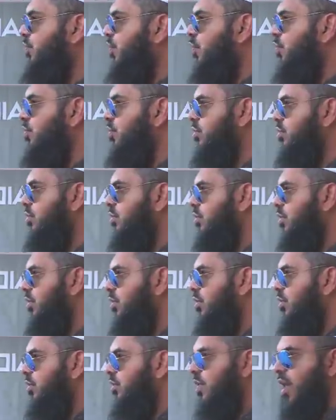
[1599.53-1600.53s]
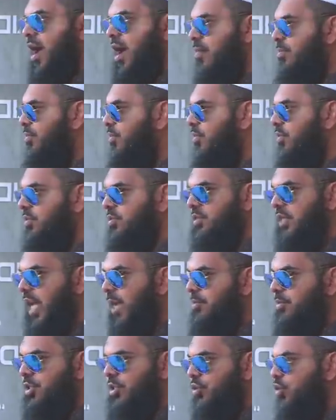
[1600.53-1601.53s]
phone Apple,
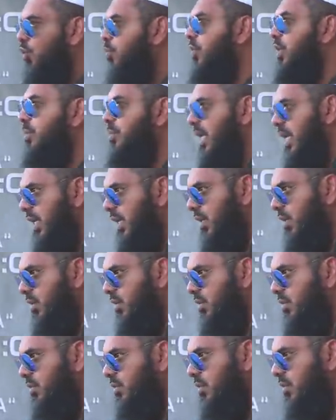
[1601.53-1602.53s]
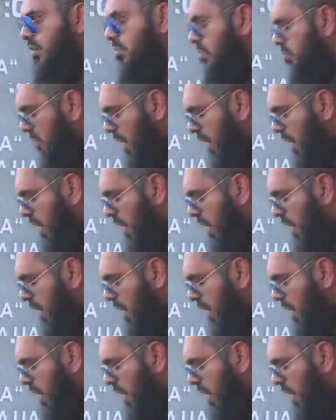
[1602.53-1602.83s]
Samsung, nobody made it.